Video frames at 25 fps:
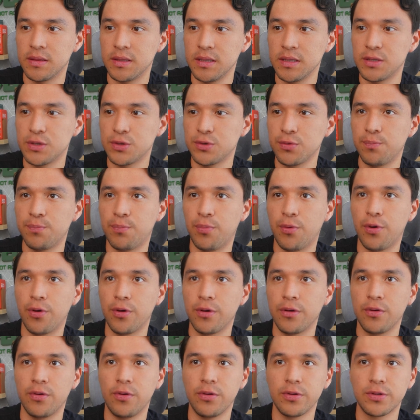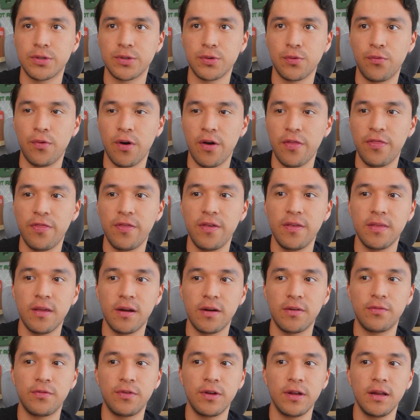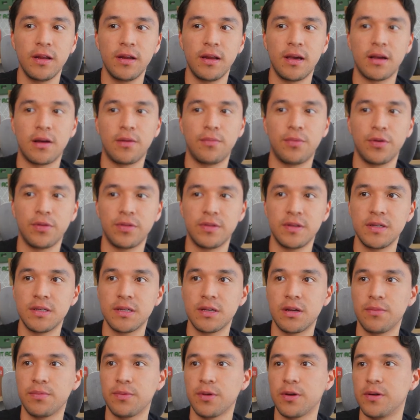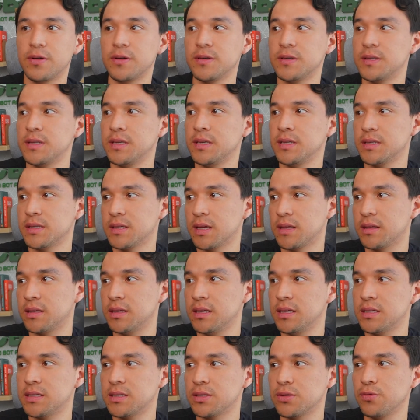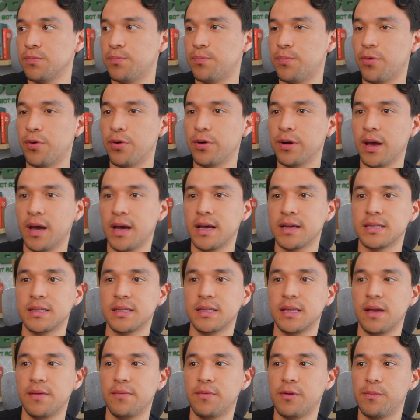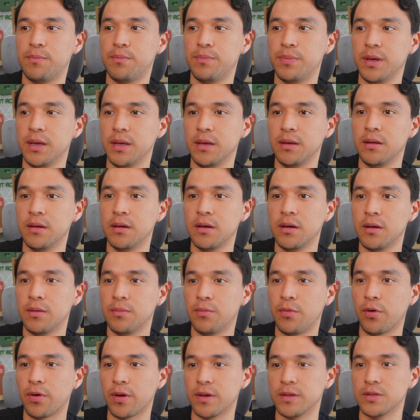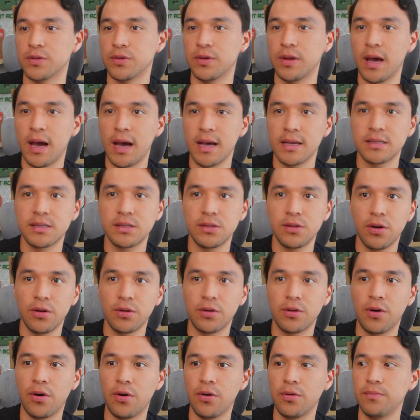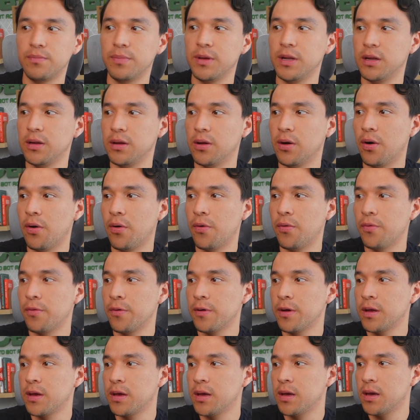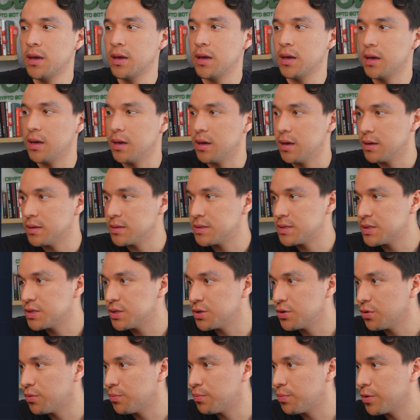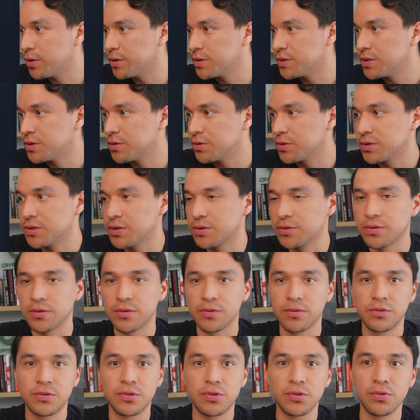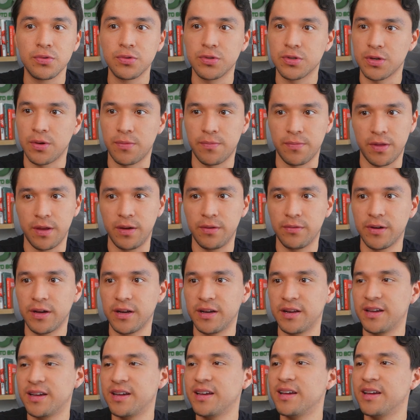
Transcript: this support. Also, one thing that I really like about this cryptocurrency is that this support has never been broken. So it has not gone below a 0.002 something, right?